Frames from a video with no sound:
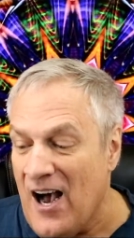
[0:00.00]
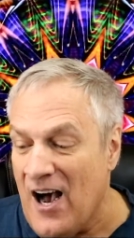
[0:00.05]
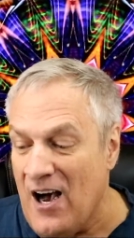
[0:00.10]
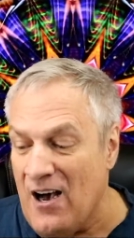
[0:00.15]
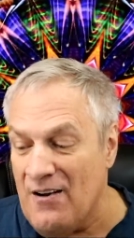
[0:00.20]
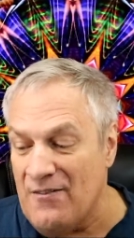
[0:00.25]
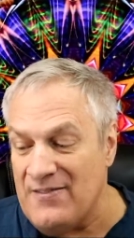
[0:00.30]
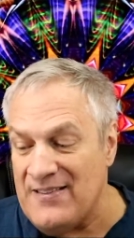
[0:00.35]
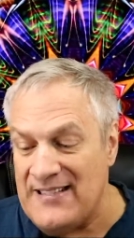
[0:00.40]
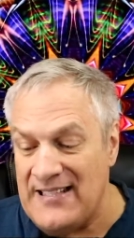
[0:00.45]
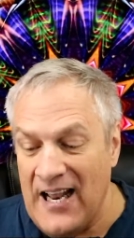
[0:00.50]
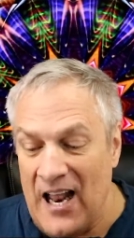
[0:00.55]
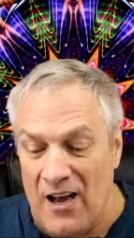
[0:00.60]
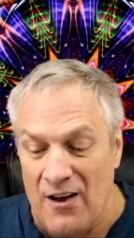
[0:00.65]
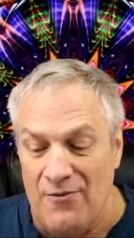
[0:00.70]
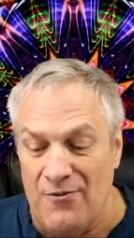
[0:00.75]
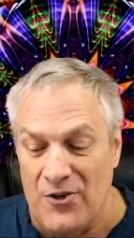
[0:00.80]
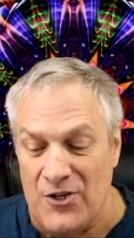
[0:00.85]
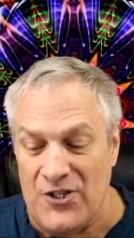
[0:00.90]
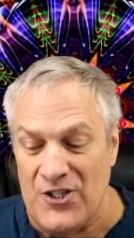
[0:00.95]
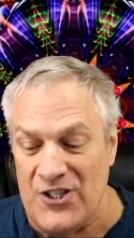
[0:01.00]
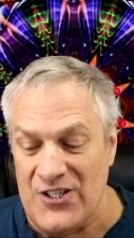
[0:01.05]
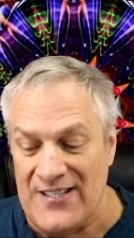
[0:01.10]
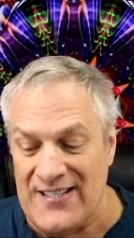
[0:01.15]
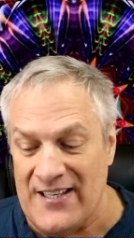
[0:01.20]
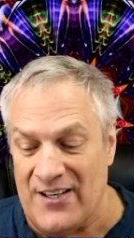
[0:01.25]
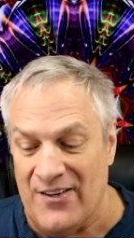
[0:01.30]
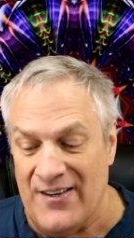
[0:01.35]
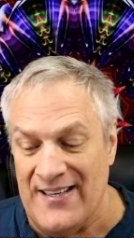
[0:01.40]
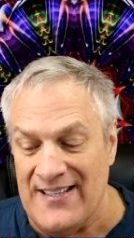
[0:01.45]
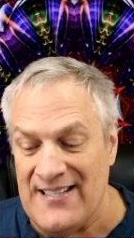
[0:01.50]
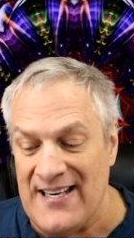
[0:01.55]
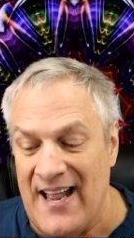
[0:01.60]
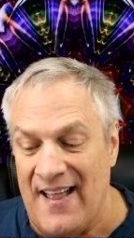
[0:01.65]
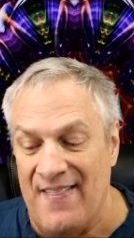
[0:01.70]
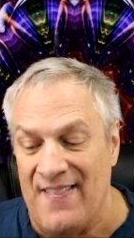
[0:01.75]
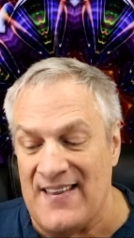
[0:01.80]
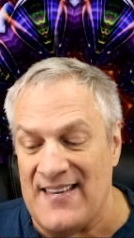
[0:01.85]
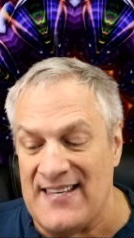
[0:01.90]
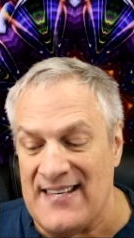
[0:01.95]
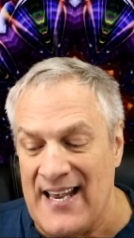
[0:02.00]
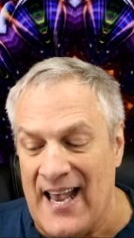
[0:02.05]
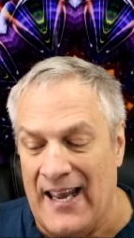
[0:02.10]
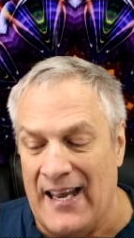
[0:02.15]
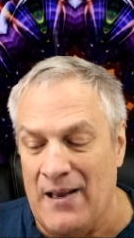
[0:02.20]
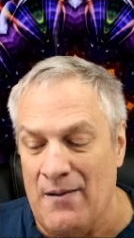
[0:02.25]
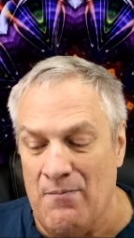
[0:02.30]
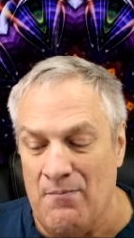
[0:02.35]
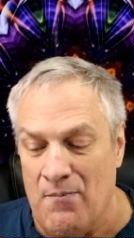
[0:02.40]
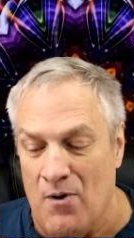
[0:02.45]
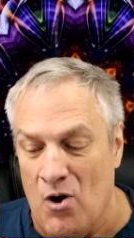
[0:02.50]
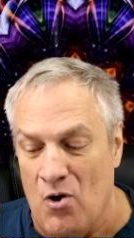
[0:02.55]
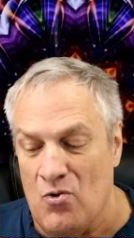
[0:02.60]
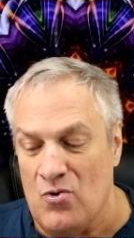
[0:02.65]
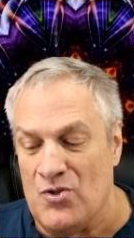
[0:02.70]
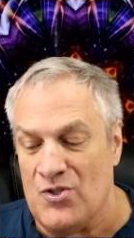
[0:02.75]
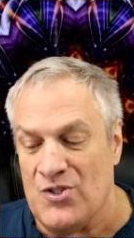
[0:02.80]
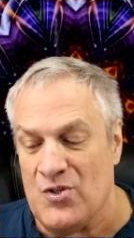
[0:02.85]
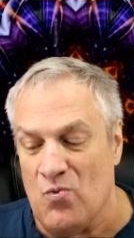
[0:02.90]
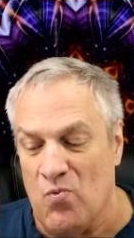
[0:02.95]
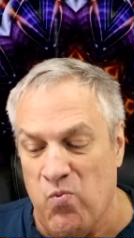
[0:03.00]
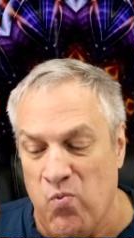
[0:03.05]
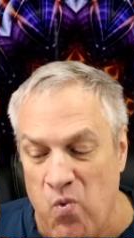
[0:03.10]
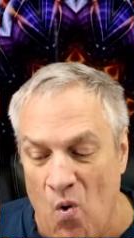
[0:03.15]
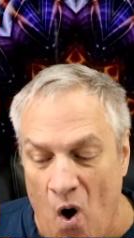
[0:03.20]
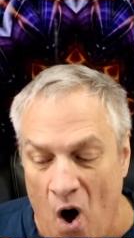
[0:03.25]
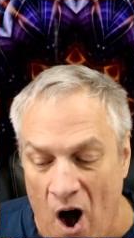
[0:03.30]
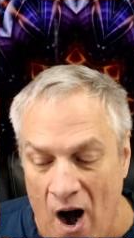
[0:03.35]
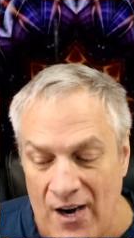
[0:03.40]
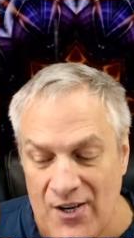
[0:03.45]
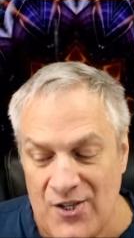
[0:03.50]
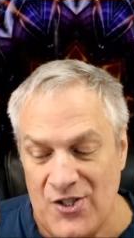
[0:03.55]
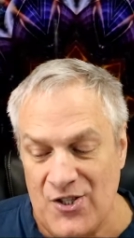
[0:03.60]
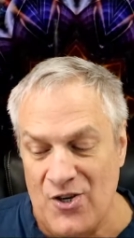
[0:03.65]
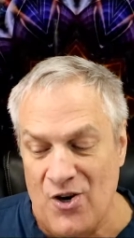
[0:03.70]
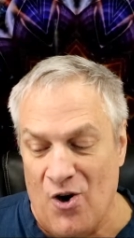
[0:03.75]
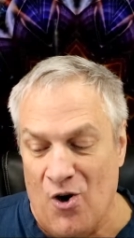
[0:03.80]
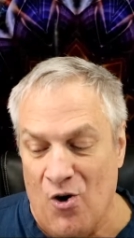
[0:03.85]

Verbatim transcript: of television series and the second most watched